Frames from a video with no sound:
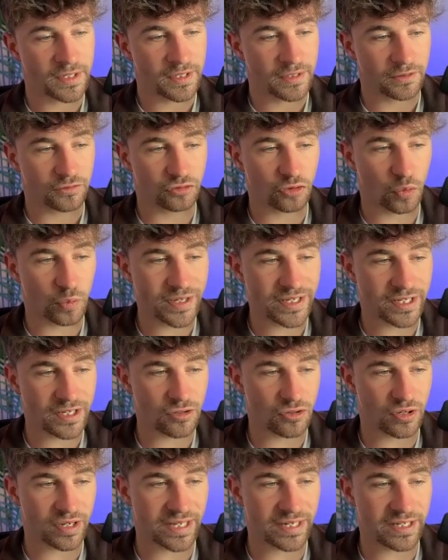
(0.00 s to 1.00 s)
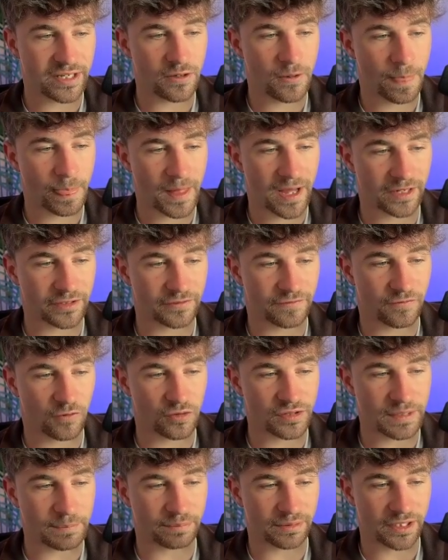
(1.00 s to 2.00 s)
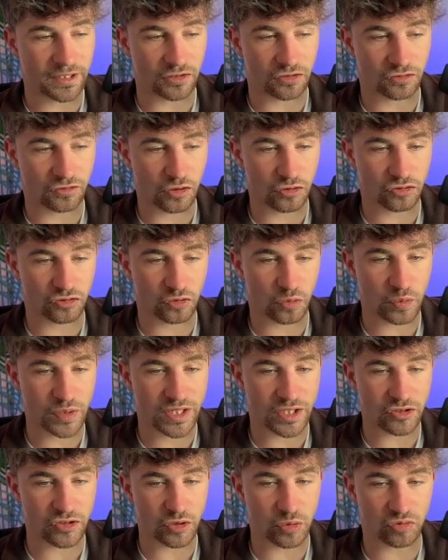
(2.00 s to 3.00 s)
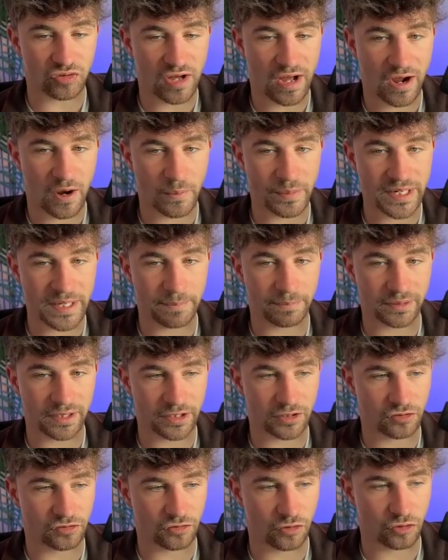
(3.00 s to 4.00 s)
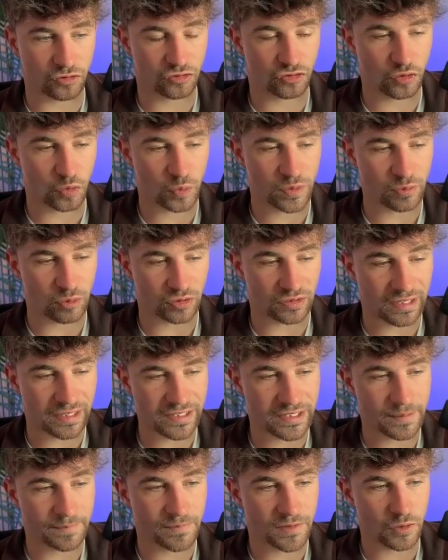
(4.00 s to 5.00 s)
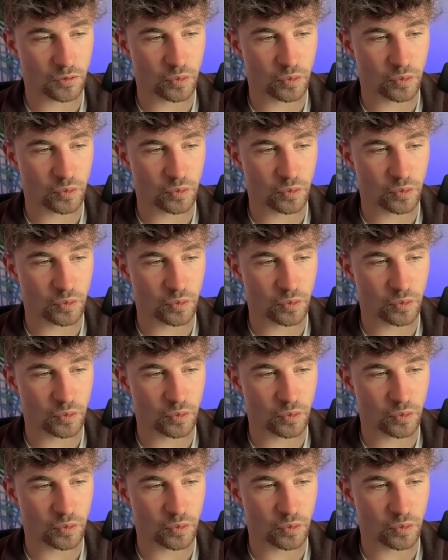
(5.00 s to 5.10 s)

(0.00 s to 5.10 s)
So we can go in here, and for the player slots, we can choose how many player slots we would like.